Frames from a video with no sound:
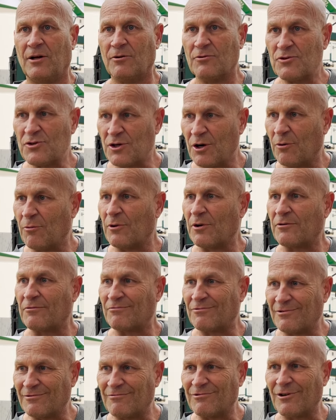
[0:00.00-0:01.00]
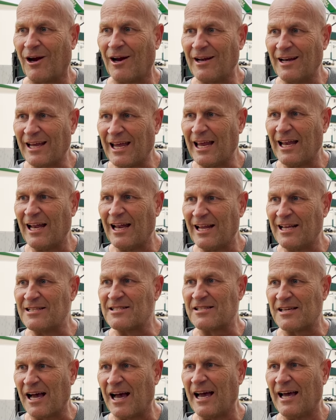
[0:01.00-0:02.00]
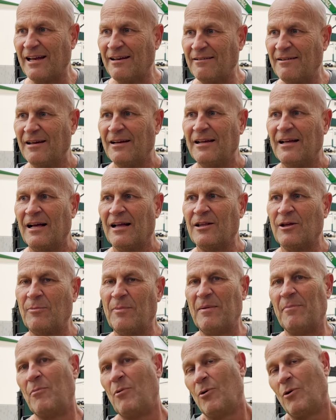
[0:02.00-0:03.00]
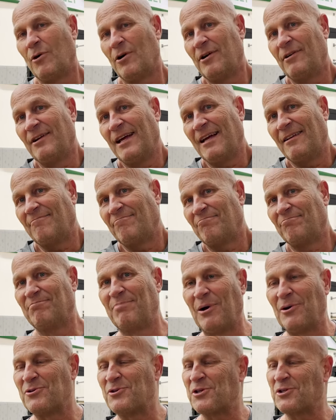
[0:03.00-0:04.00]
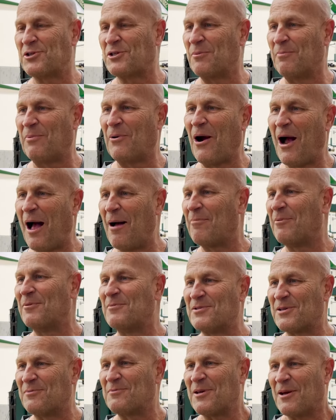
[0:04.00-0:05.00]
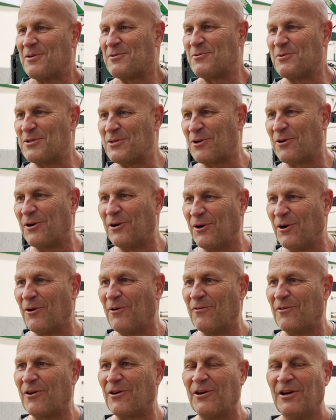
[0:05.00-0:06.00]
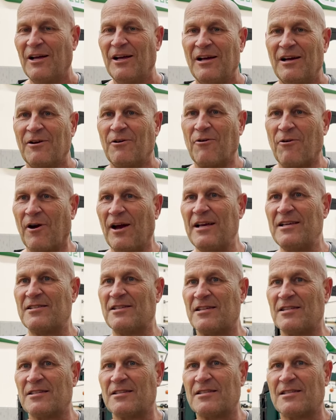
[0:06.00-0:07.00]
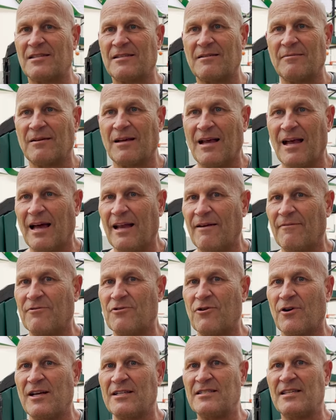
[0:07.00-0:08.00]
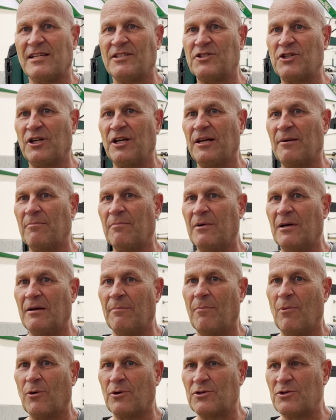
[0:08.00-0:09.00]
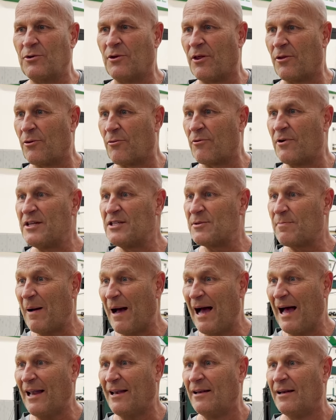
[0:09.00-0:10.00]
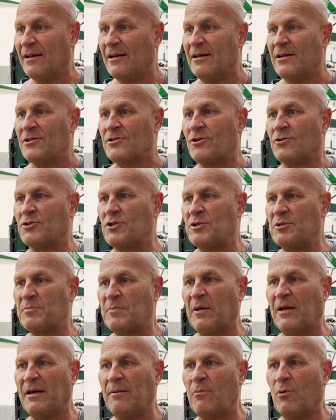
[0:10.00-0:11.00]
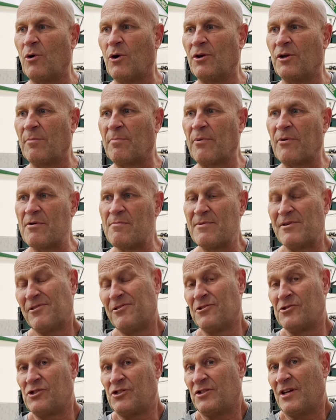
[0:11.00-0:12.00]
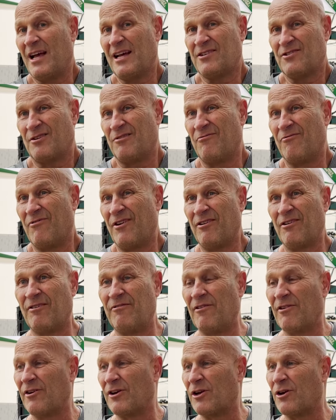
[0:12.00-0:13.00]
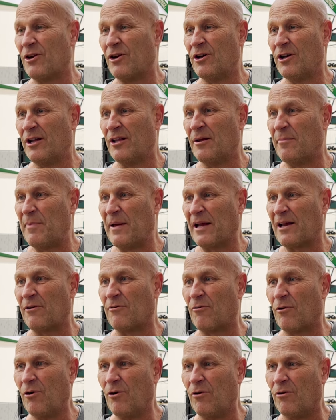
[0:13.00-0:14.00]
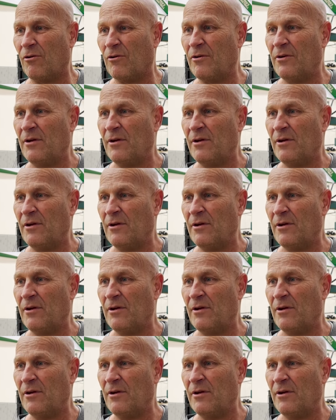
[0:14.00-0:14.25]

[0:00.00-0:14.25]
So we're trying to get it inside a little bit more, and that poses some problems. Sometimes we turn it over. Grace is kind of transitioning more to the three spot. So she's playing more on the perimeter, and she's actually very, very good in the pick and roll.